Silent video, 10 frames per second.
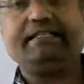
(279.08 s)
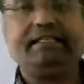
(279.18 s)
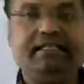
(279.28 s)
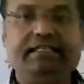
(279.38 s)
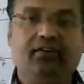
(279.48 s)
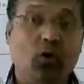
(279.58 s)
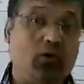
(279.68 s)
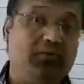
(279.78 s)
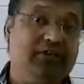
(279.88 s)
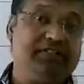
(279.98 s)
tensile
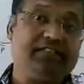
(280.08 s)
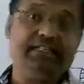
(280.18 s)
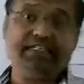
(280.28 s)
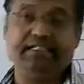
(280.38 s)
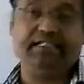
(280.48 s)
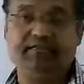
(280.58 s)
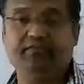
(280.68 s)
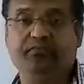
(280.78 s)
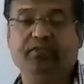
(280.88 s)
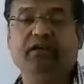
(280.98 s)
stress, normal
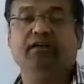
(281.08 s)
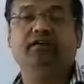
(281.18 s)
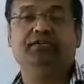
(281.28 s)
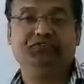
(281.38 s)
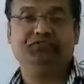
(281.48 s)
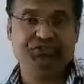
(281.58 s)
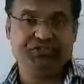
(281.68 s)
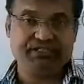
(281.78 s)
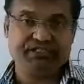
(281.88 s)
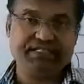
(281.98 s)
stress,
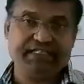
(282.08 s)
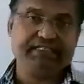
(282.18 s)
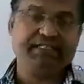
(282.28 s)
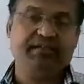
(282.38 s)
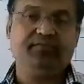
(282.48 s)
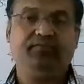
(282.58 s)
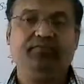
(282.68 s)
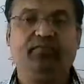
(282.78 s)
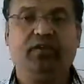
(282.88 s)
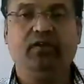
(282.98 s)
shear
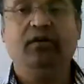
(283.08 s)
stress,